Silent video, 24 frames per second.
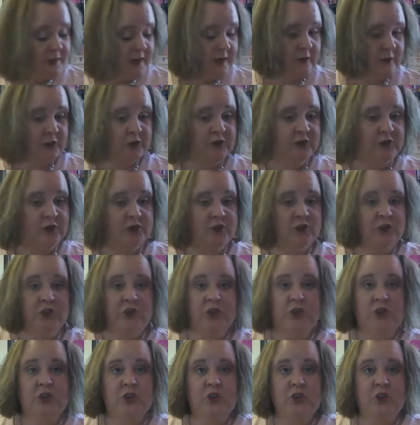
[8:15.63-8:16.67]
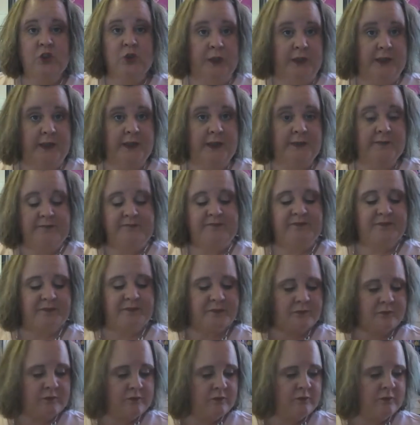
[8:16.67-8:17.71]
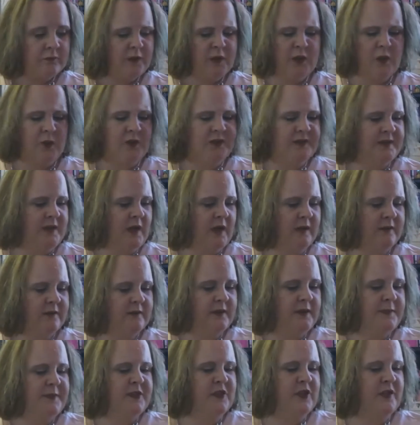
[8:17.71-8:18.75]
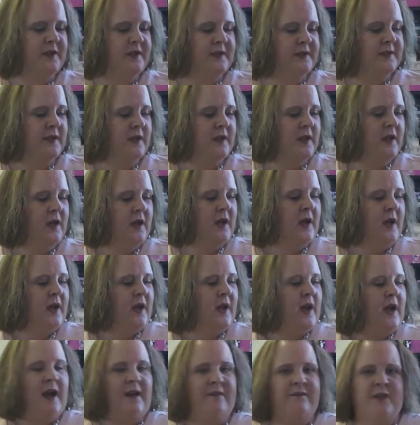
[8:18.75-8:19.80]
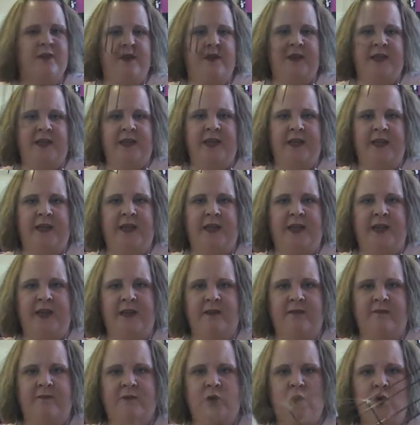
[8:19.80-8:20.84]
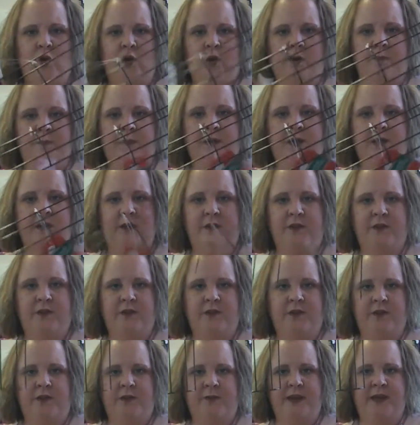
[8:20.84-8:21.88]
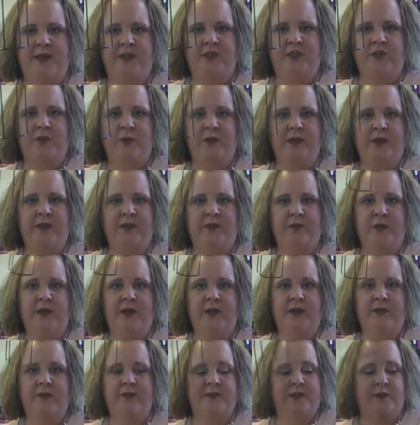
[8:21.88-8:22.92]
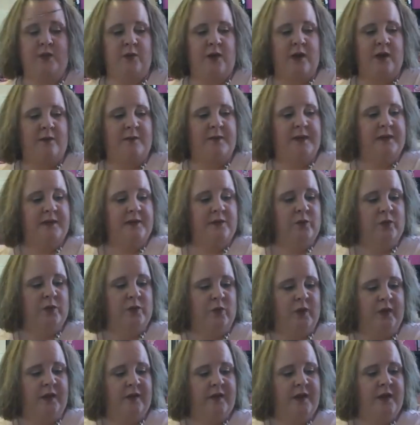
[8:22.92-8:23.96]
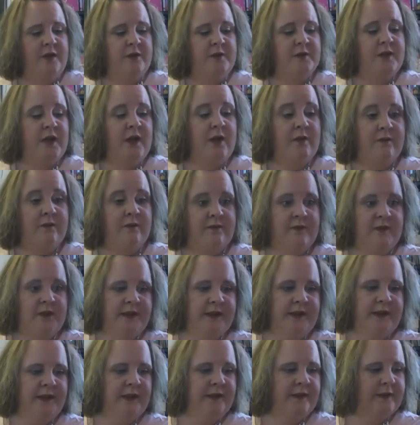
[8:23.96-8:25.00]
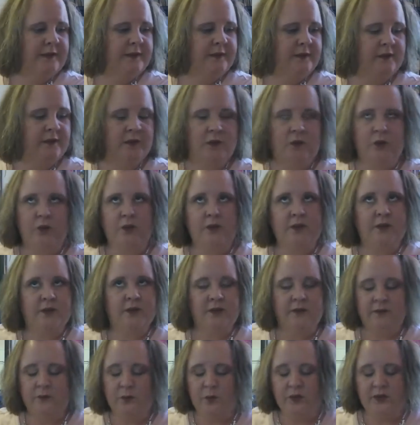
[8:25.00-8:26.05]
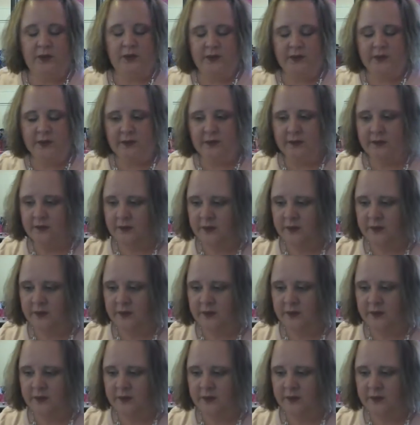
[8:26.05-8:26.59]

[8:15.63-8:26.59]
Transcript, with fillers: Dollar Tree. No, it's not. Let me show you this. I found the candy cane form to do the mesh wreath with. So I'll be doing one of those hopefully, Lord willing.